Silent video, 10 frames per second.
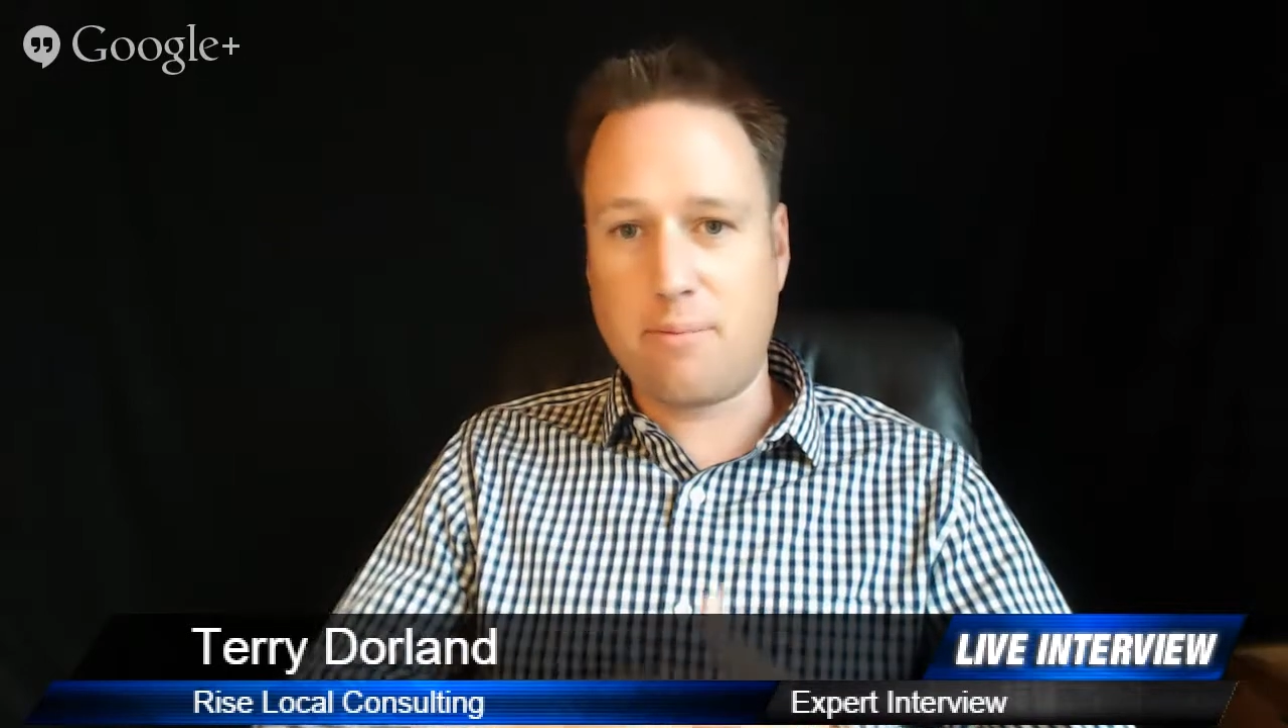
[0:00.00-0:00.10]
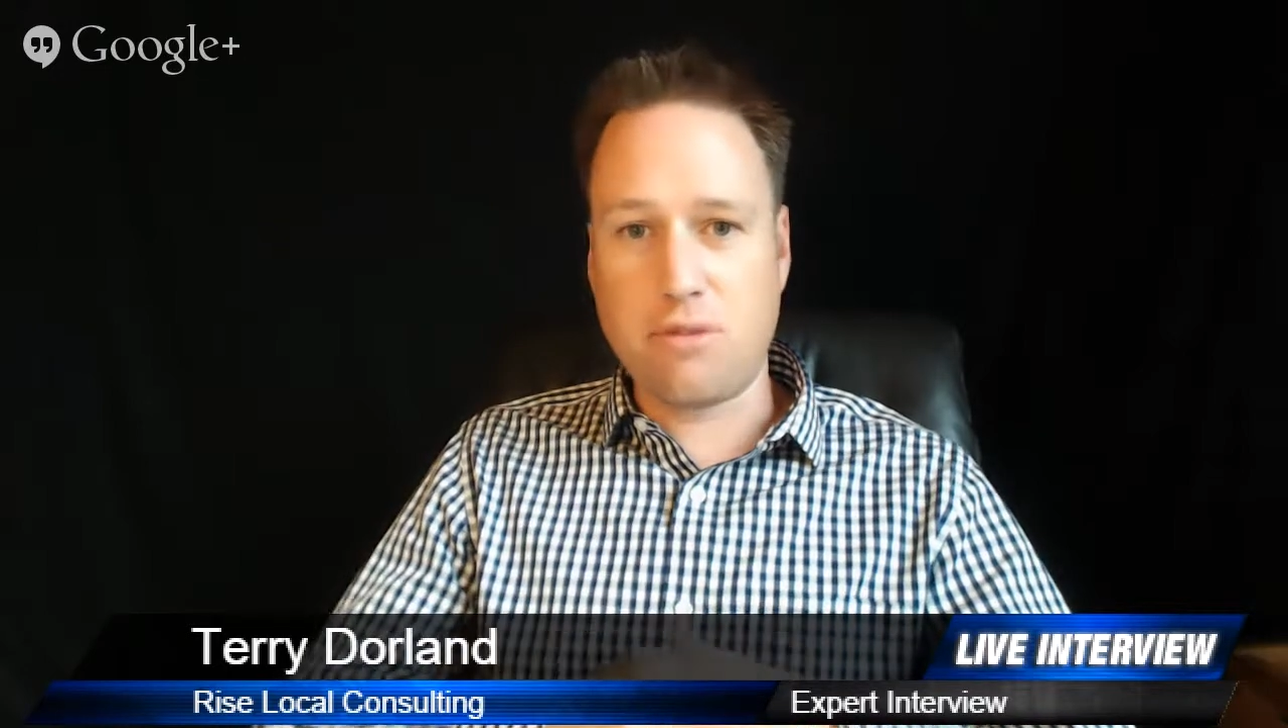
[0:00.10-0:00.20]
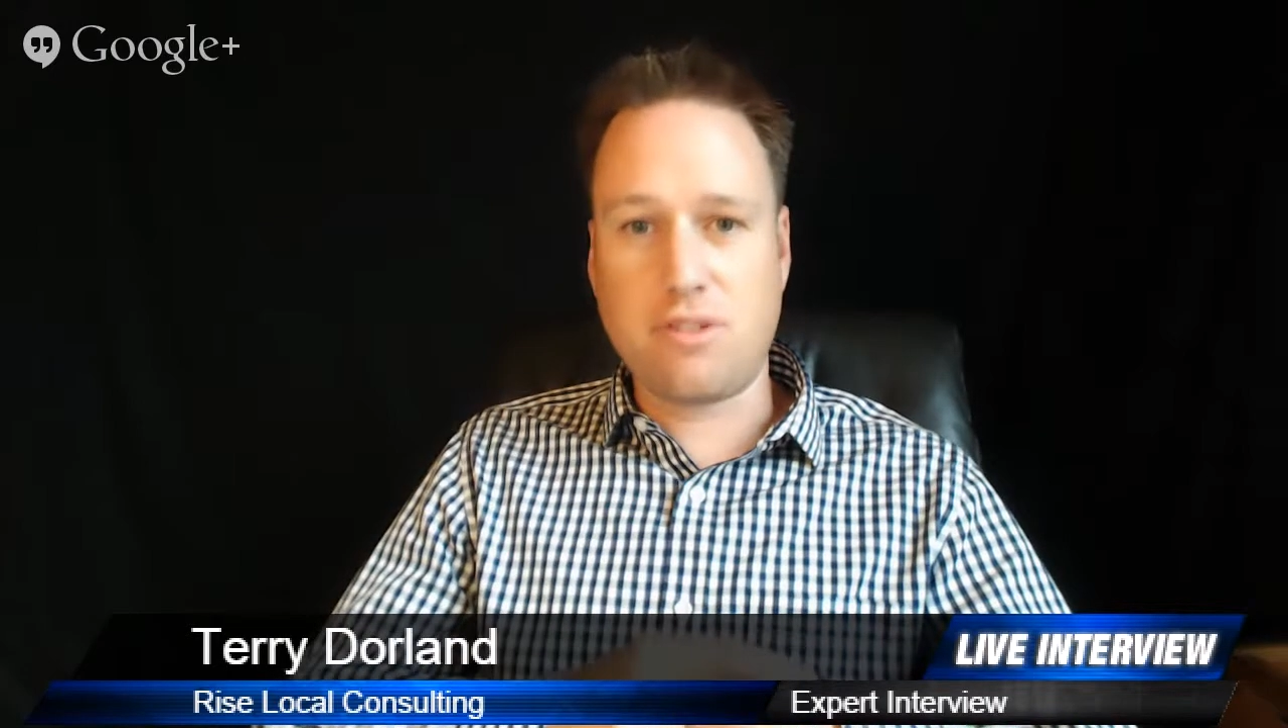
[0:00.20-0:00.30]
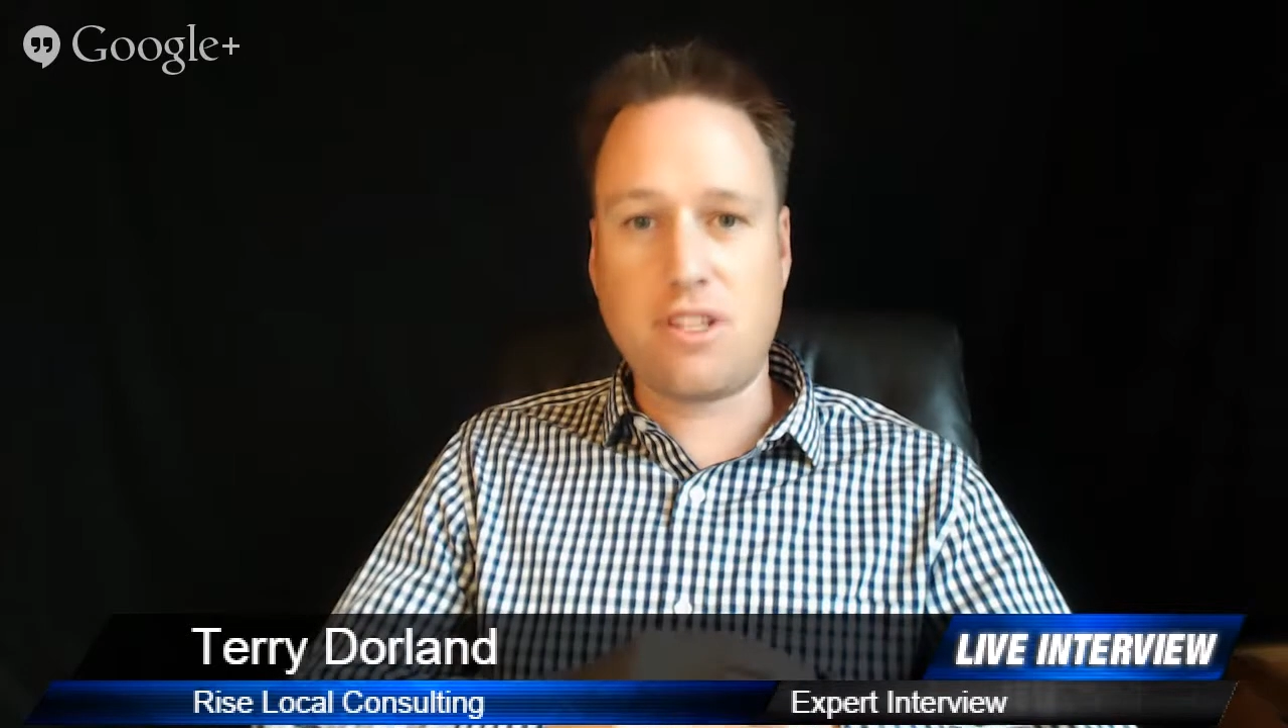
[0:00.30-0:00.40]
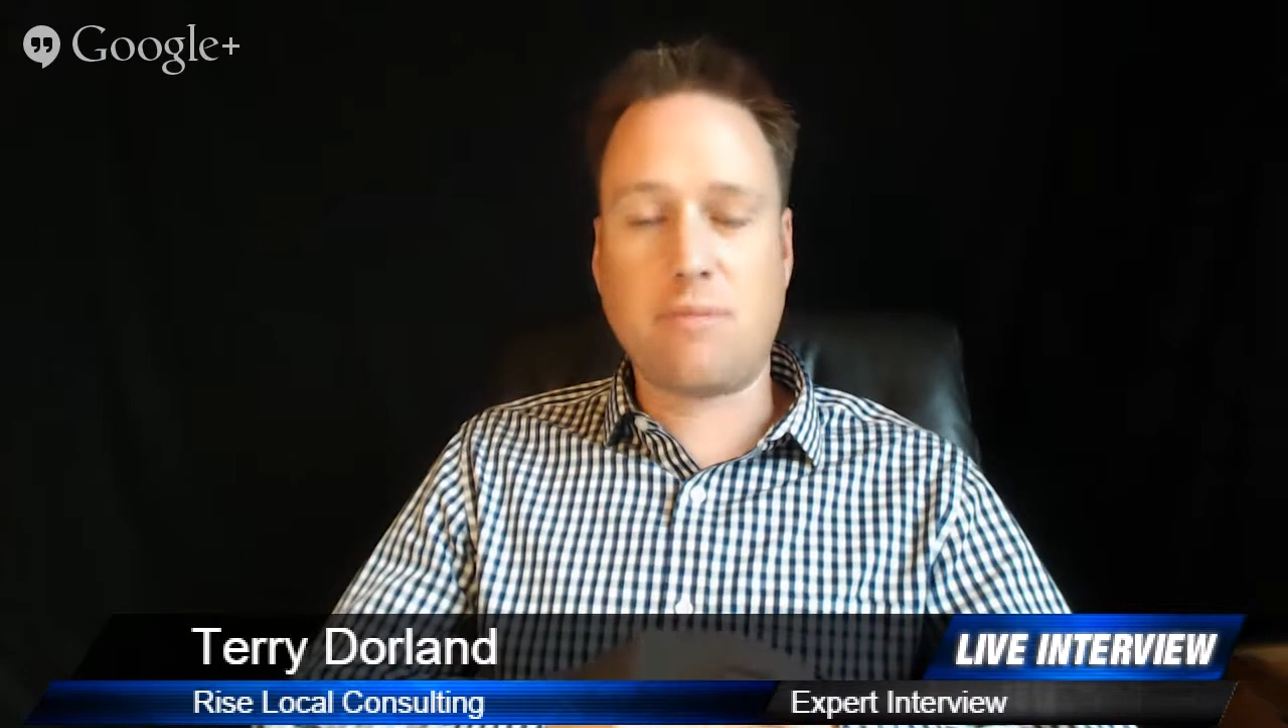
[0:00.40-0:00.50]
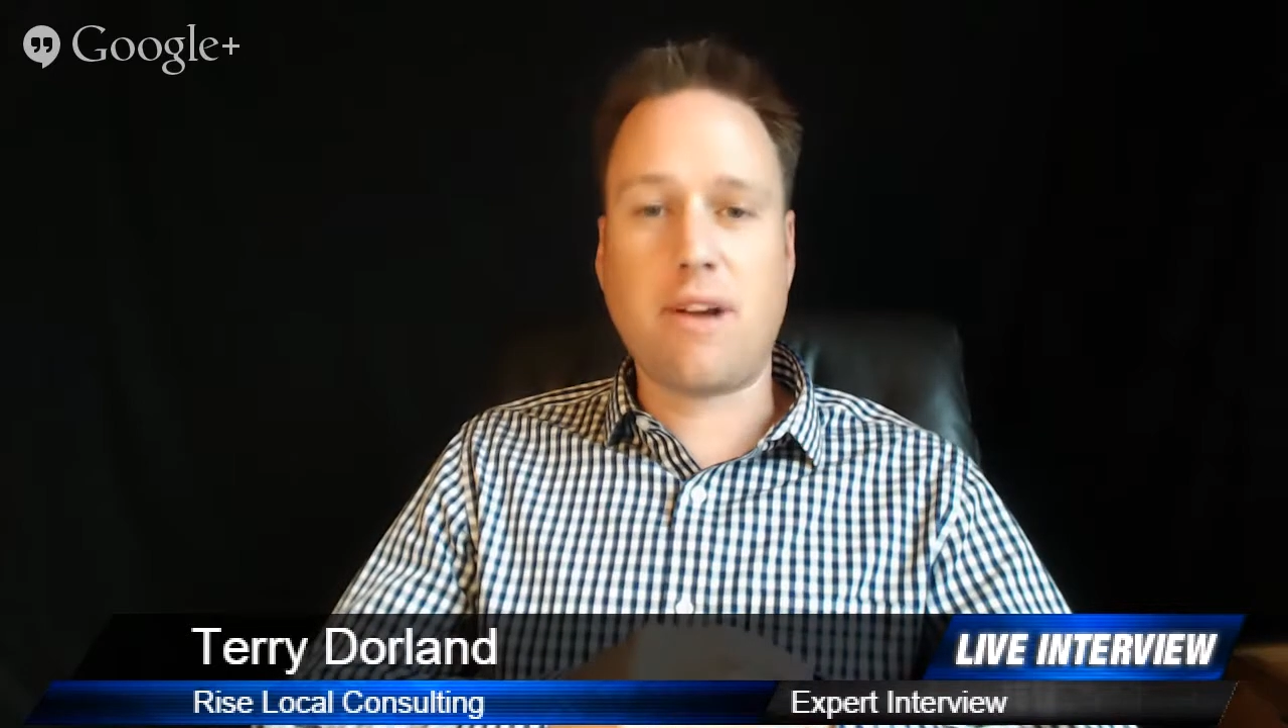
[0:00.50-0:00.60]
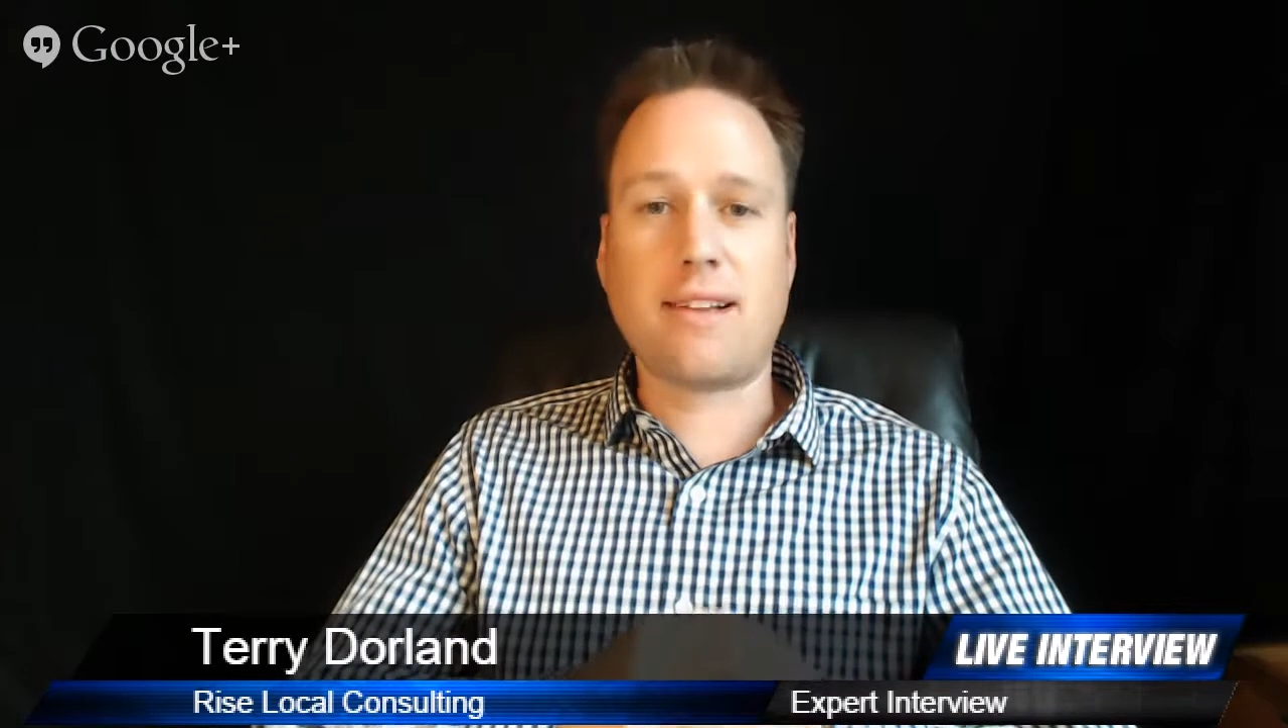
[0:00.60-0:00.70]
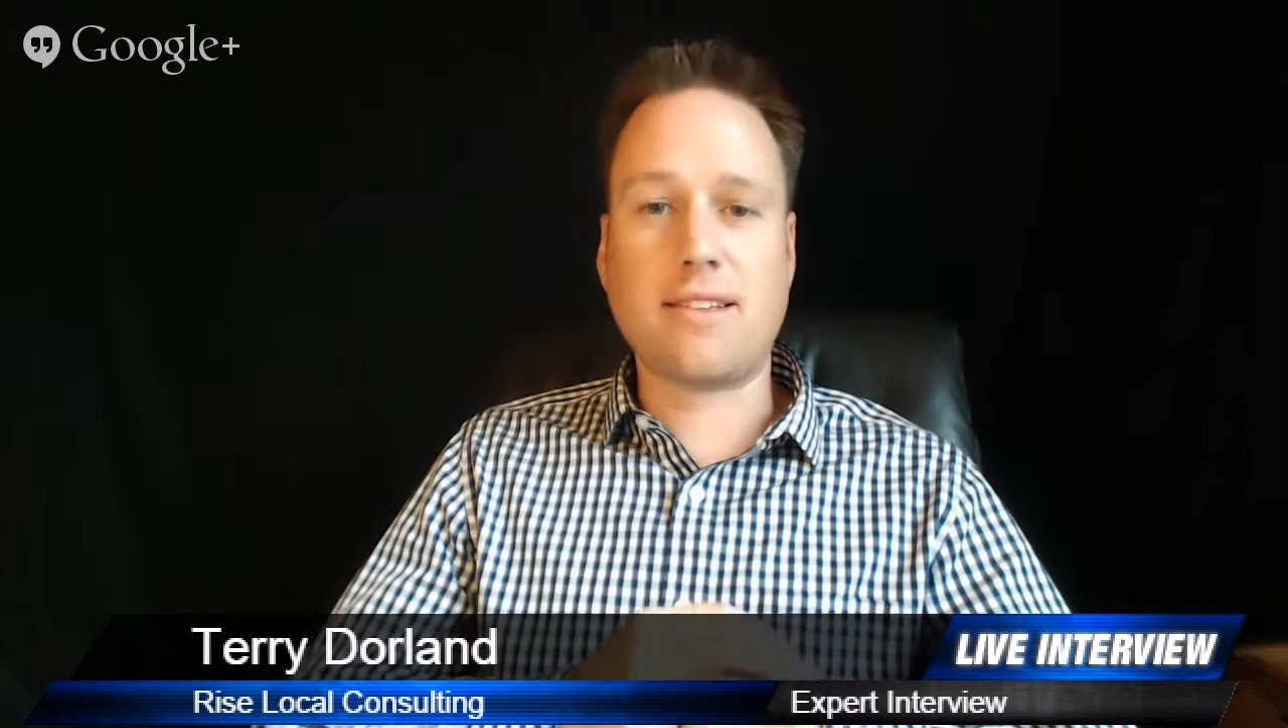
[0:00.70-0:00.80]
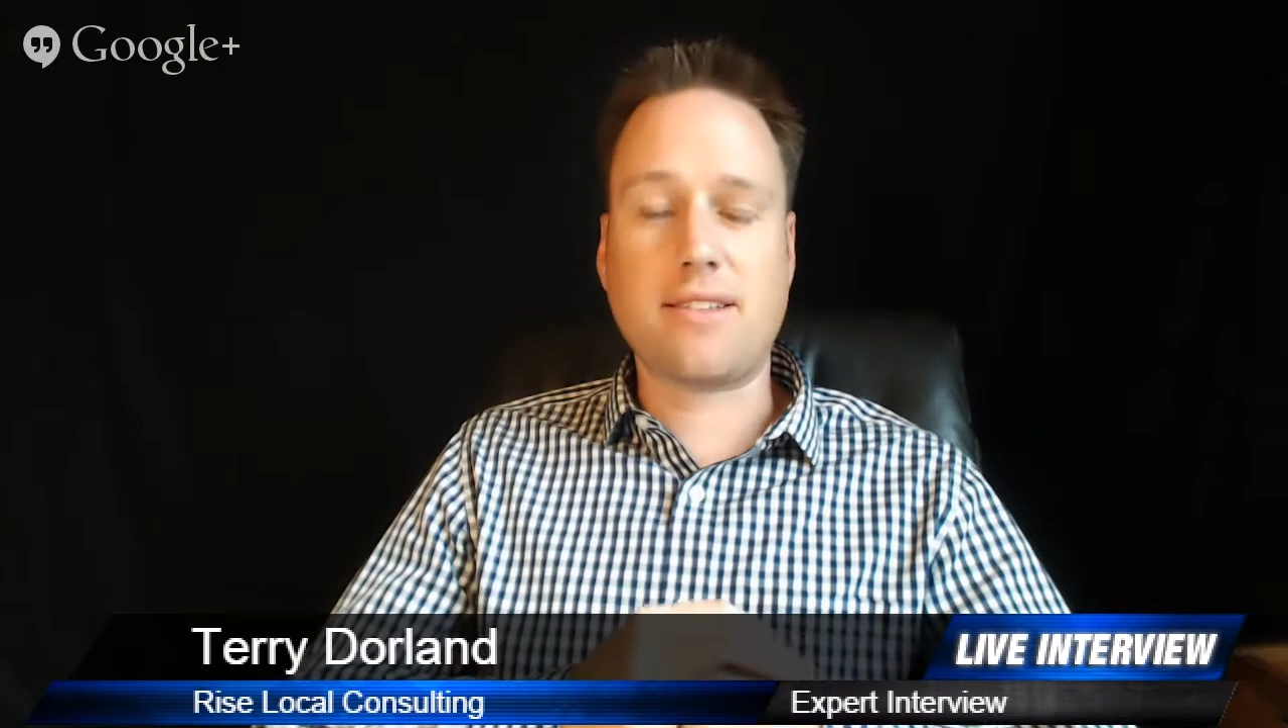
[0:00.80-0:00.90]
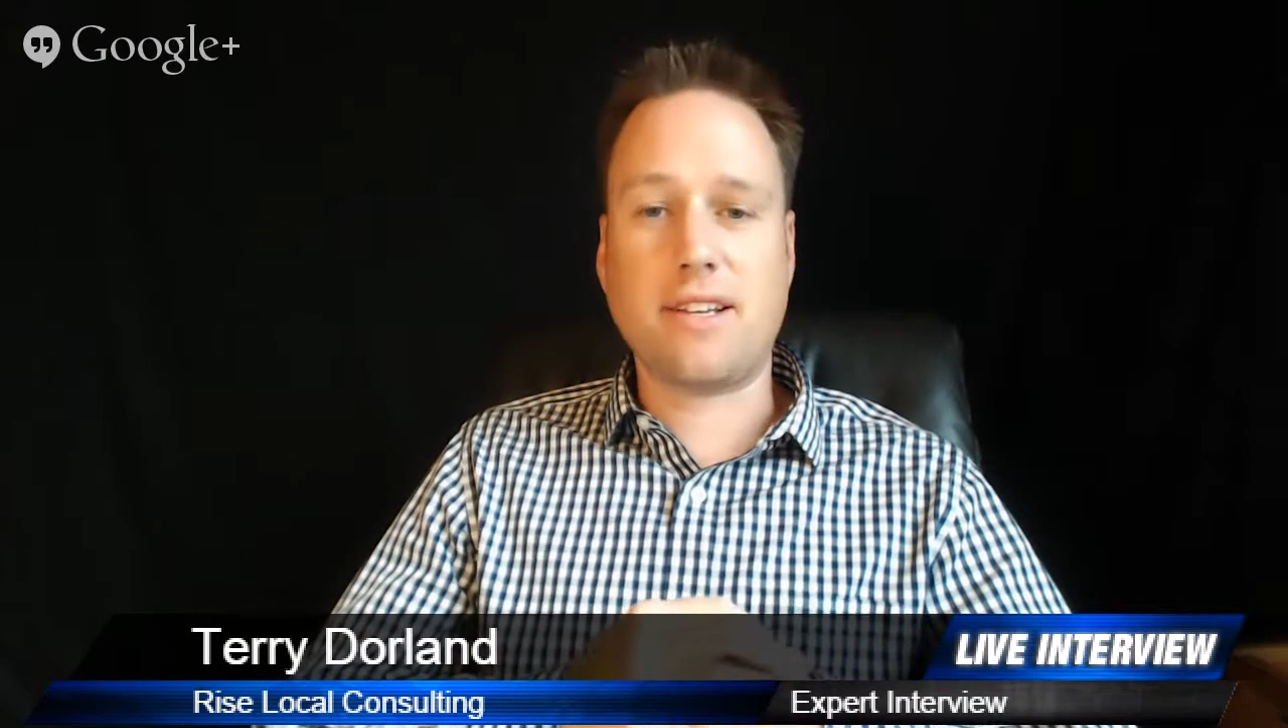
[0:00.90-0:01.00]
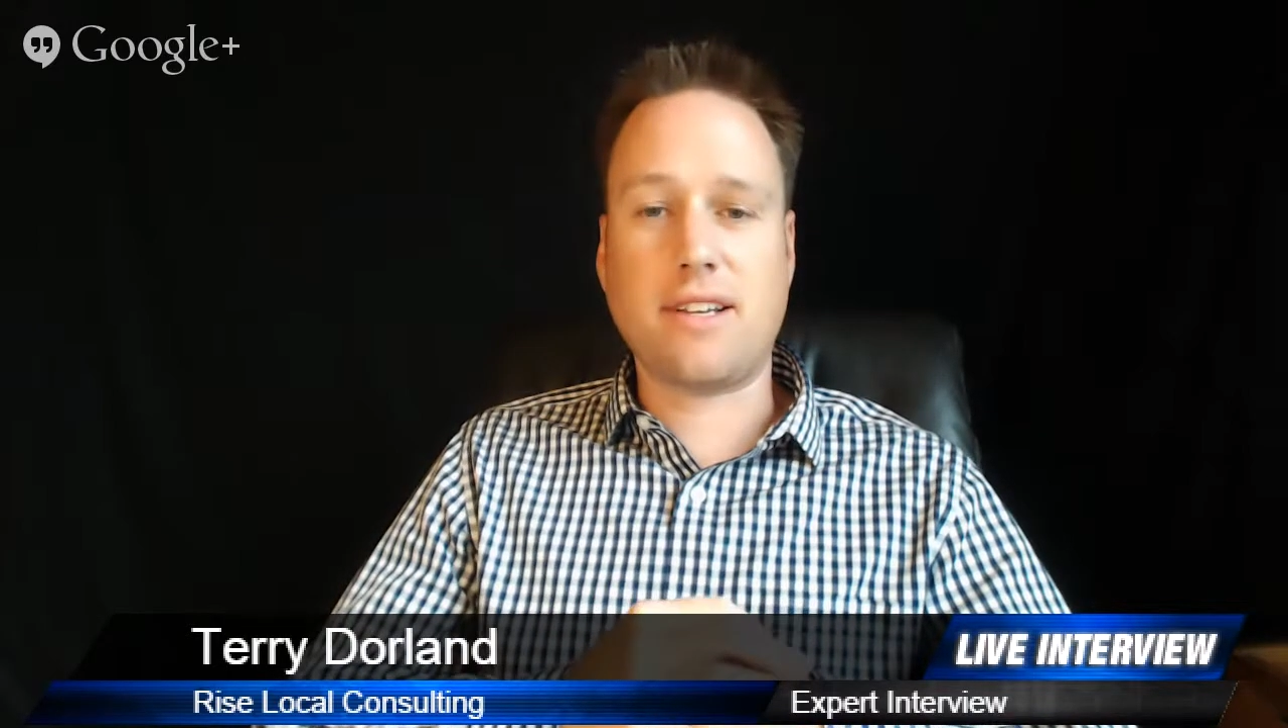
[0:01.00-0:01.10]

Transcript: boutique practice like